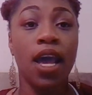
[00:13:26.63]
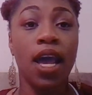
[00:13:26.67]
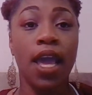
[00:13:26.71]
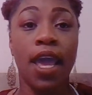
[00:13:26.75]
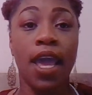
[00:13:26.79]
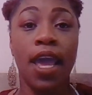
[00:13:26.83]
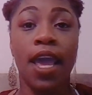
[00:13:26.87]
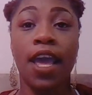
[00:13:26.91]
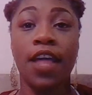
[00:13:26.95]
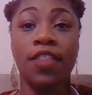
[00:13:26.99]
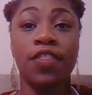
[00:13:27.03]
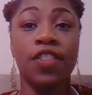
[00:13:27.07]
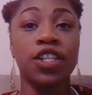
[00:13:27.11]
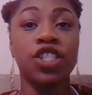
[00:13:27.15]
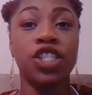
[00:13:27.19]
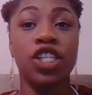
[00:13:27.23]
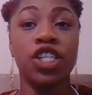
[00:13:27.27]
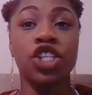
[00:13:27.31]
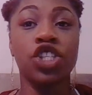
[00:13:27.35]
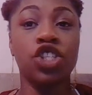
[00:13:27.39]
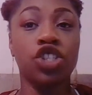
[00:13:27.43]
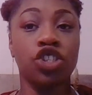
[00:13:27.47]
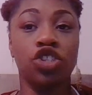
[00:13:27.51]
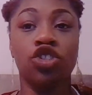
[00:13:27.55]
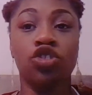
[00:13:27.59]
and the
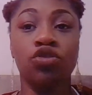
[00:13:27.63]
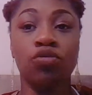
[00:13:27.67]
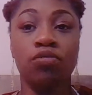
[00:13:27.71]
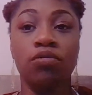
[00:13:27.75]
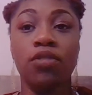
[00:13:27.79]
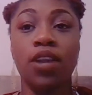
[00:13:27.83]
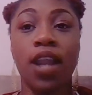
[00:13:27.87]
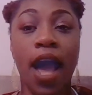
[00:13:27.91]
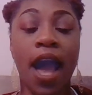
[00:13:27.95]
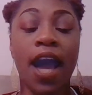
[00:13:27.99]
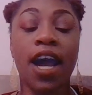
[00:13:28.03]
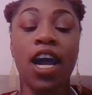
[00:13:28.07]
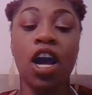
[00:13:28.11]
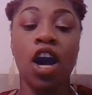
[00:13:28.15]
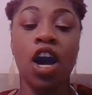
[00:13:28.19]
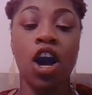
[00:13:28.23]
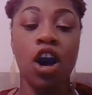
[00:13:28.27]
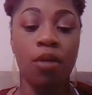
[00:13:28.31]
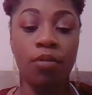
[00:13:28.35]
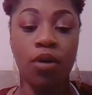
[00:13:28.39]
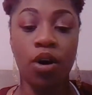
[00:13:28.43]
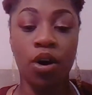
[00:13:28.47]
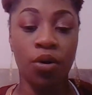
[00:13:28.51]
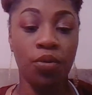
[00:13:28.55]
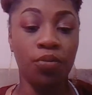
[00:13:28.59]
teachers do not
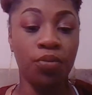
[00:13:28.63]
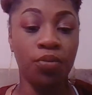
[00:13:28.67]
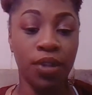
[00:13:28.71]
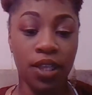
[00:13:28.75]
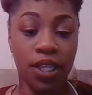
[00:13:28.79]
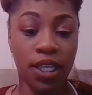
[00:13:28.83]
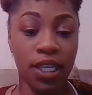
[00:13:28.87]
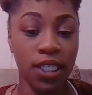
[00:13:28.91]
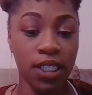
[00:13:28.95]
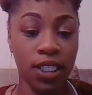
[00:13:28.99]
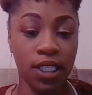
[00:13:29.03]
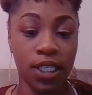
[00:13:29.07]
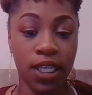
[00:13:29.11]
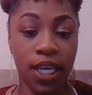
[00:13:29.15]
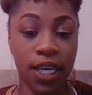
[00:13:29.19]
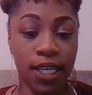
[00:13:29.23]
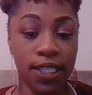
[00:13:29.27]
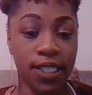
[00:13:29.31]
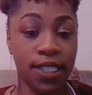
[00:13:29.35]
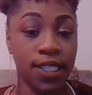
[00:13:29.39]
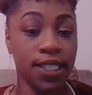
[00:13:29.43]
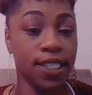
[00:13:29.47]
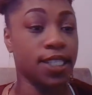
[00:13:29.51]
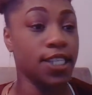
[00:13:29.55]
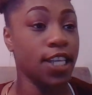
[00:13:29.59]
come up with these
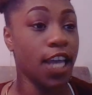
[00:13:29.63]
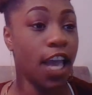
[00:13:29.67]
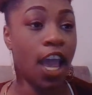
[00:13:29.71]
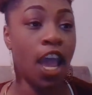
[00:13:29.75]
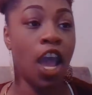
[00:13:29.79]
lessons